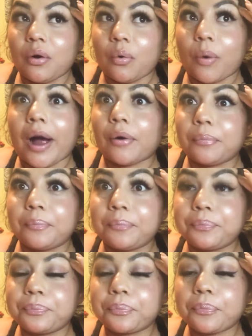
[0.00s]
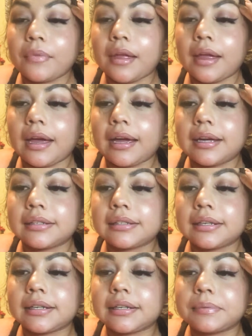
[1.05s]
wow and
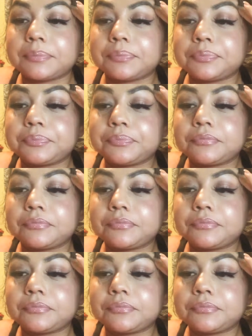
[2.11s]
um